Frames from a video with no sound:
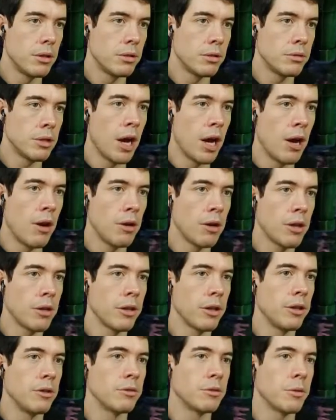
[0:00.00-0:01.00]
No, I don't
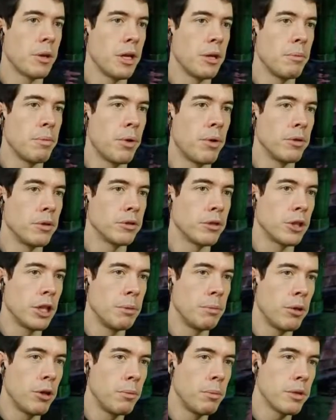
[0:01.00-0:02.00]
think there's any point
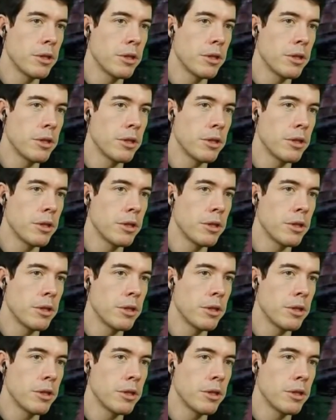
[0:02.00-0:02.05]
sucking the bulb.